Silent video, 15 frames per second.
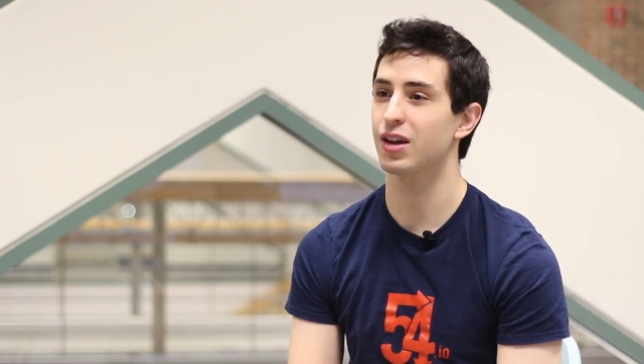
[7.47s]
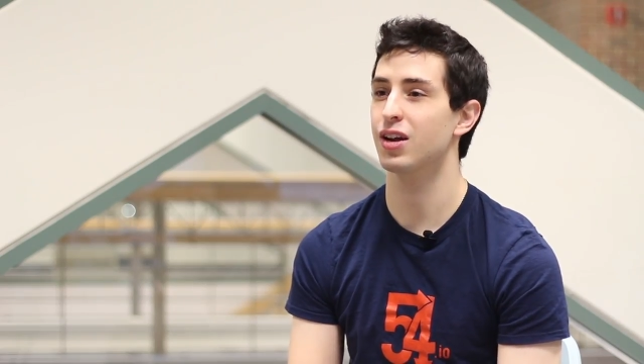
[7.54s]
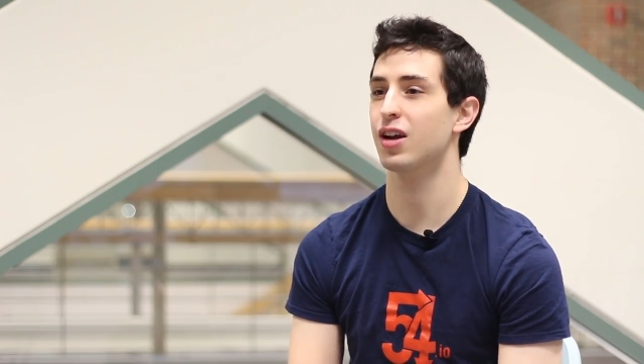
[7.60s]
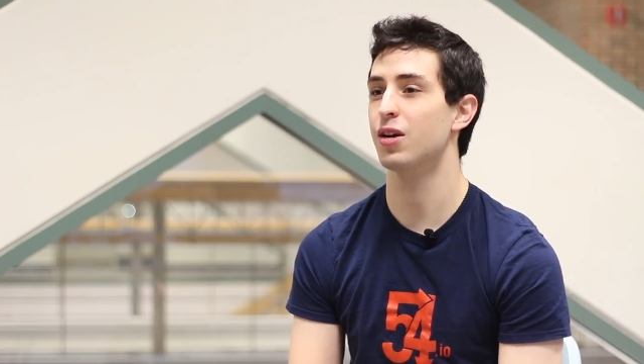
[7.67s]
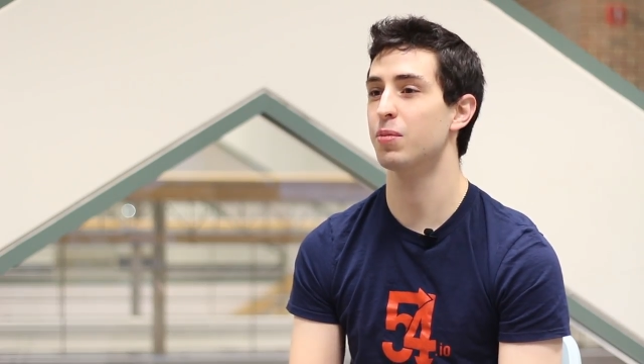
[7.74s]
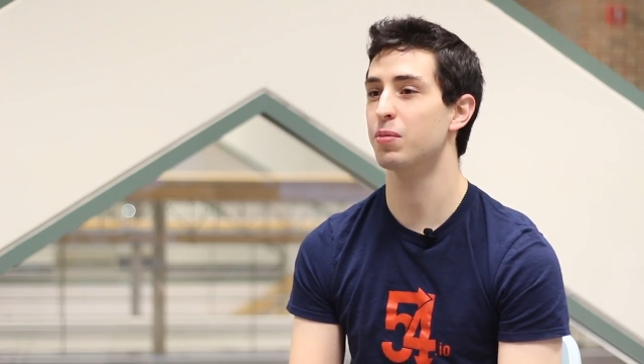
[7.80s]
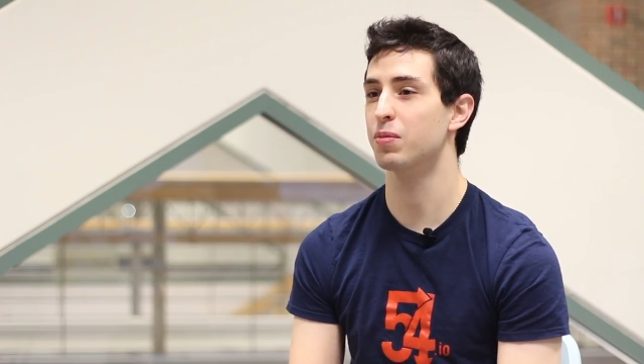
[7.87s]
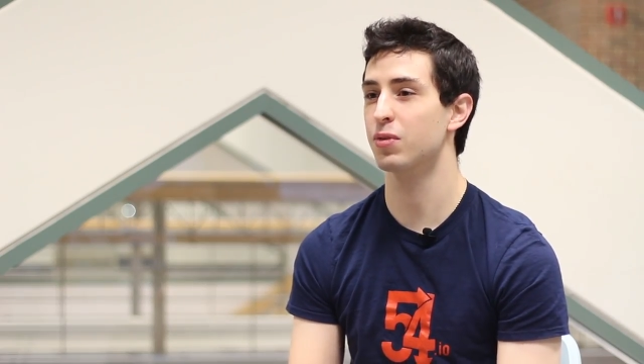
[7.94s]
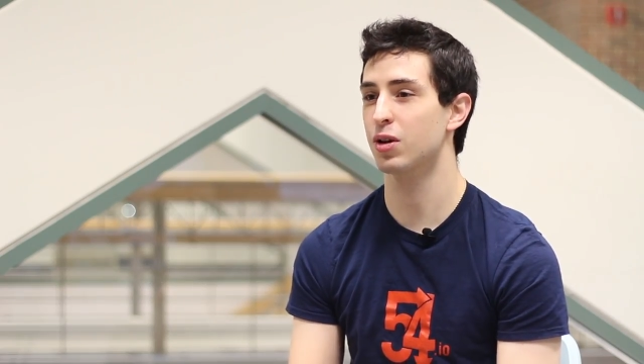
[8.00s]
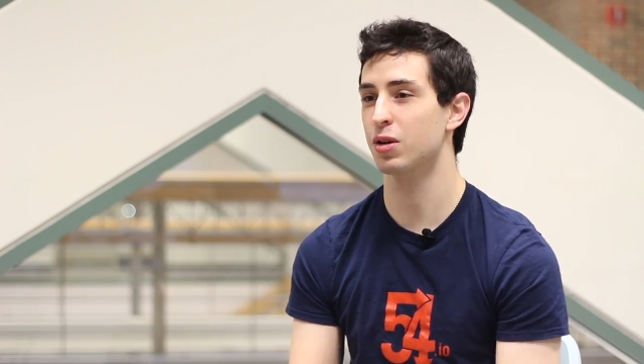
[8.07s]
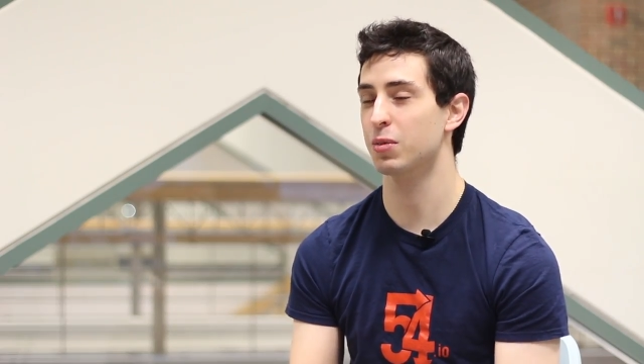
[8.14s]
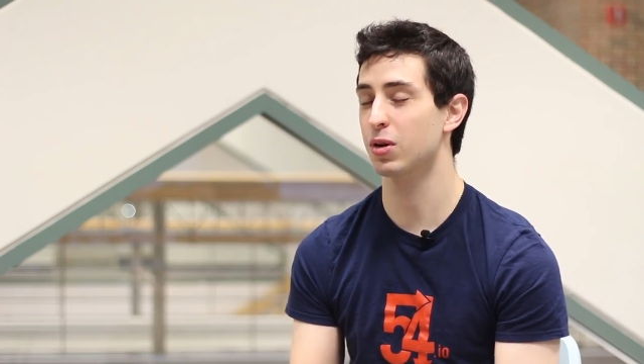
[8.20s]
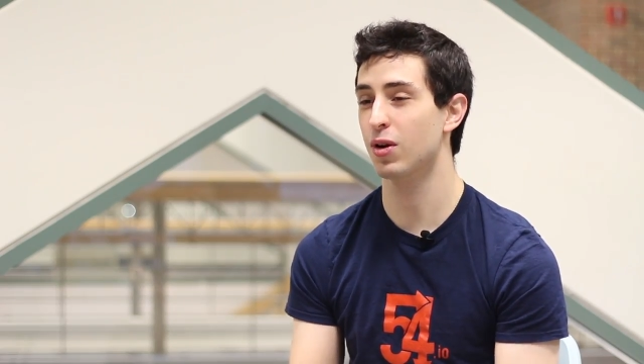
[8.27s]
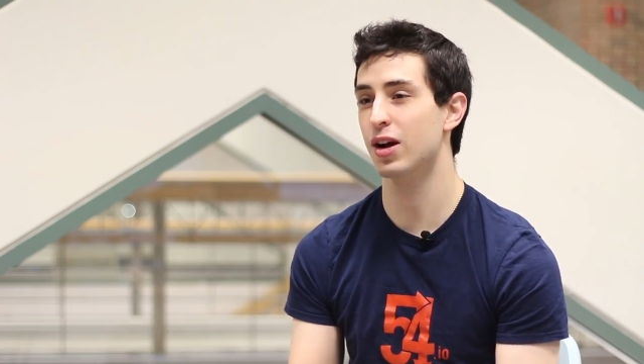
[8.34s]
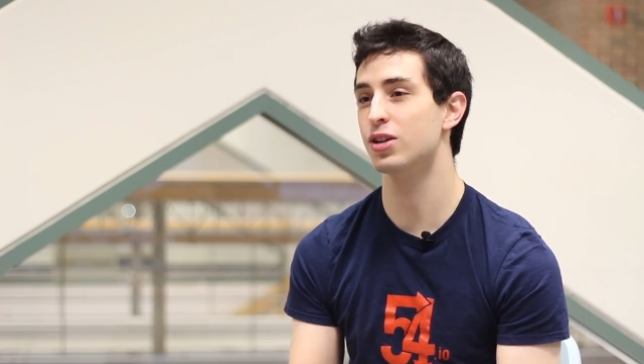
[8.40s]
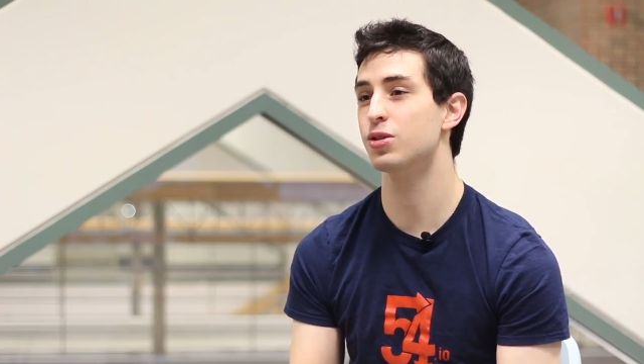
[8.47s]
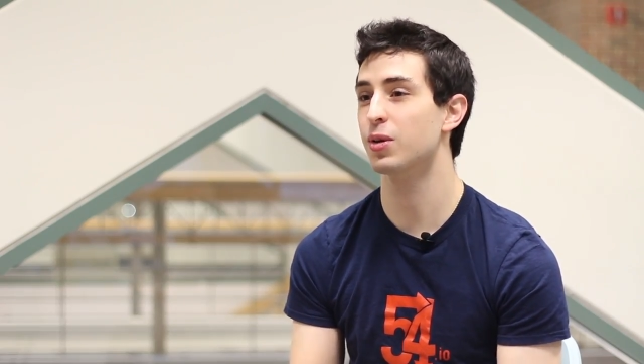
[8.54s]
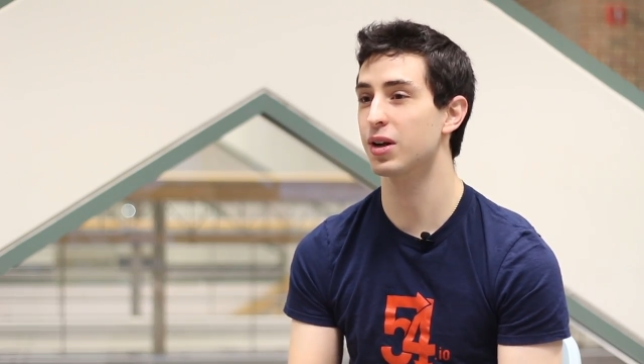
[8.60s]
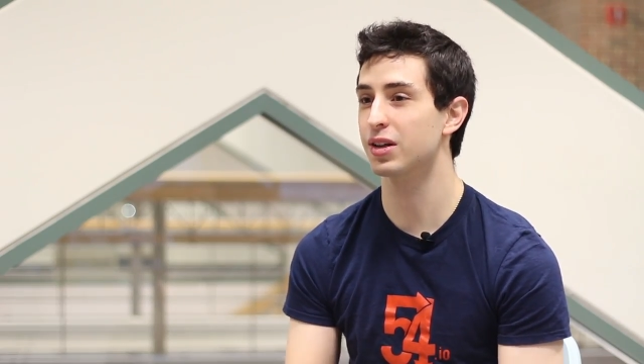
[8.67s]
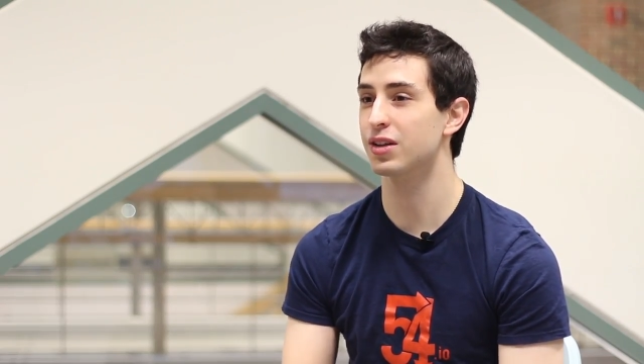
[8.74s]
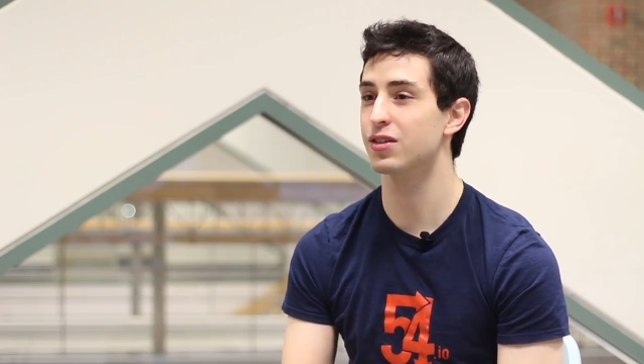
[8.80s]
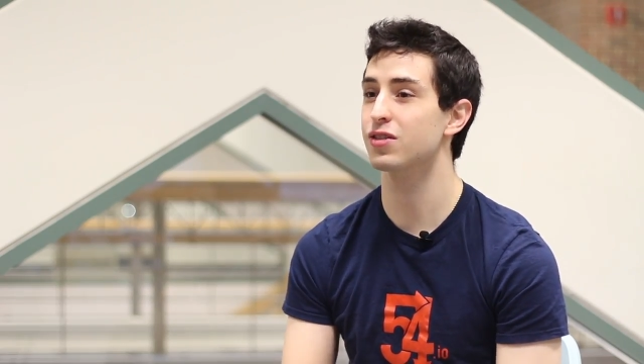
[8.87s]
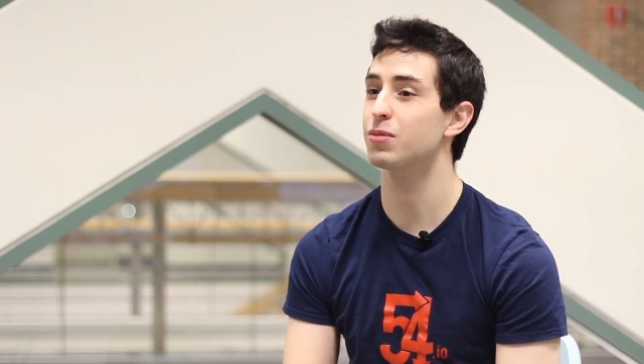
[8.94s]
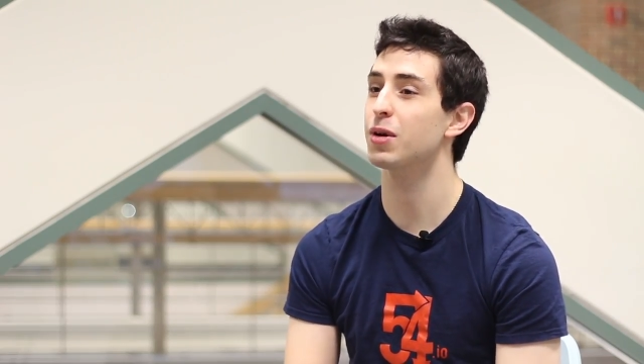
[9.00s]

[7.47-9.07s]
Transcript: and I'm going to be graduating this